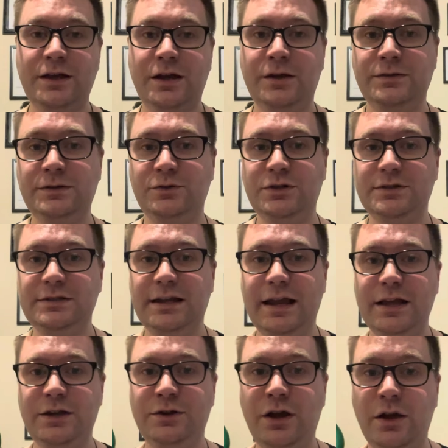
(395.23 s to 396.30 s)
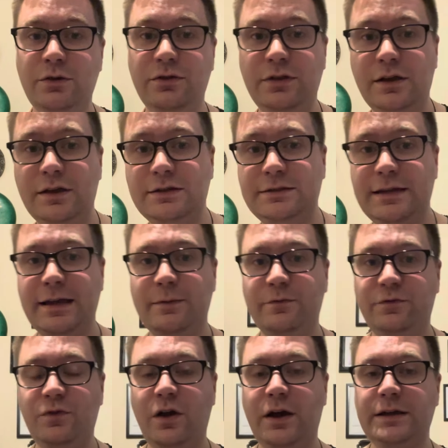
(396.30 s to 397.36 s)
So just to let you know, Thursday and
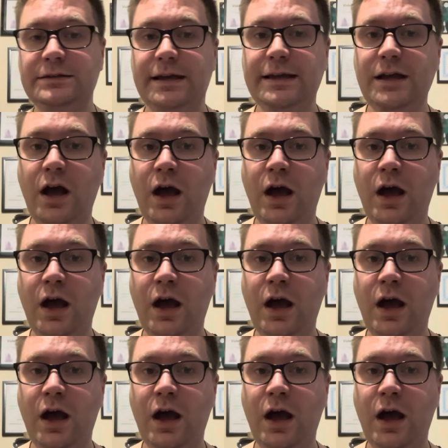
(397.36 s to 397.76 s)
Friday,